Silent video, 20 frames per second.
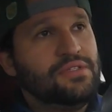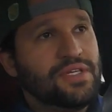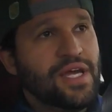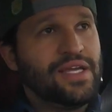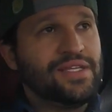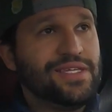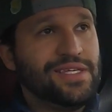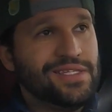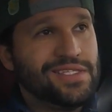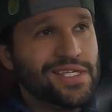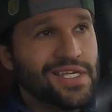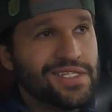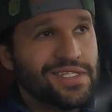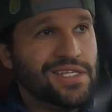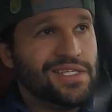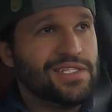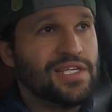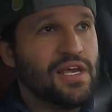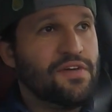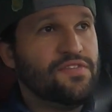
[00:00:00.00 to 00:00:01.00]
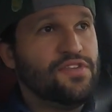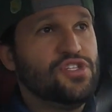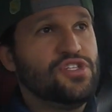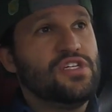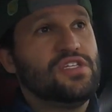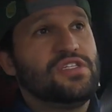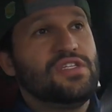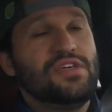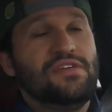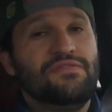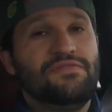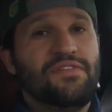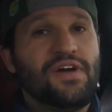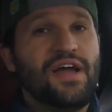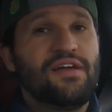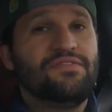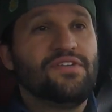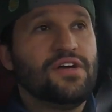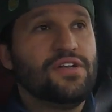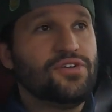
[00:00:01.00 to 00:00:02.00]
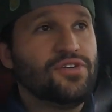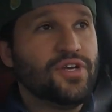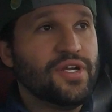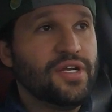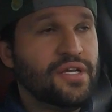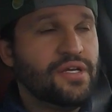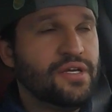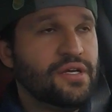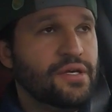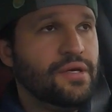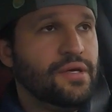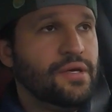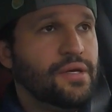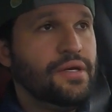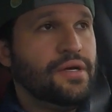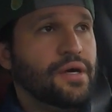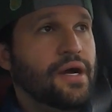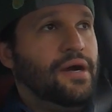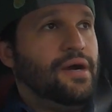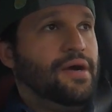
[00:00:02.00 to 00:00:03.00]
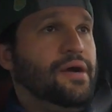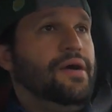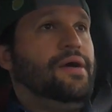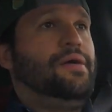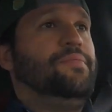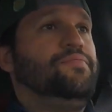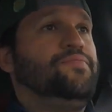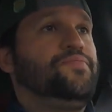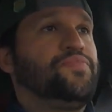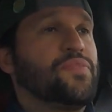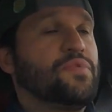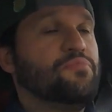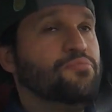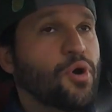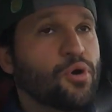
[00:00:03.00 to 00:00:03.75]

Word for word: 1967 gt 500 um,